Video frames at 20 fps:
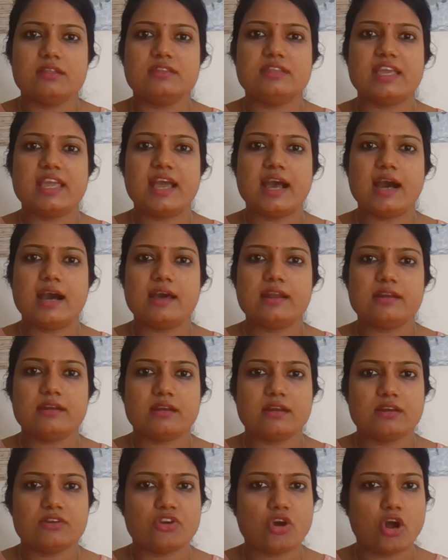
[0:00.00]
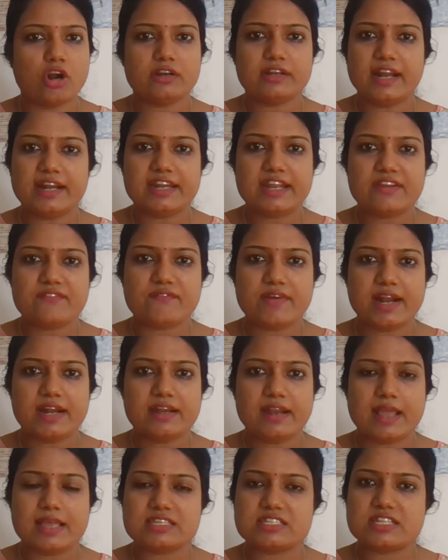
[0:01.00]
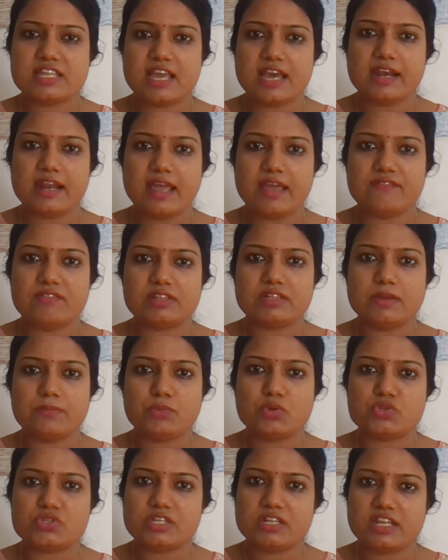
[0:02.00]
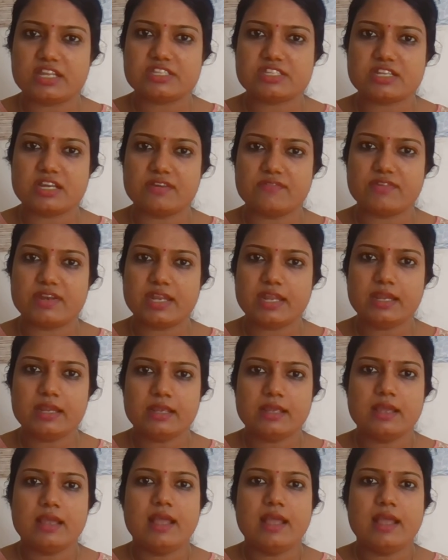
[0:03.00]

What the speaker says: they are not getting wet as they are having the mucilage covering,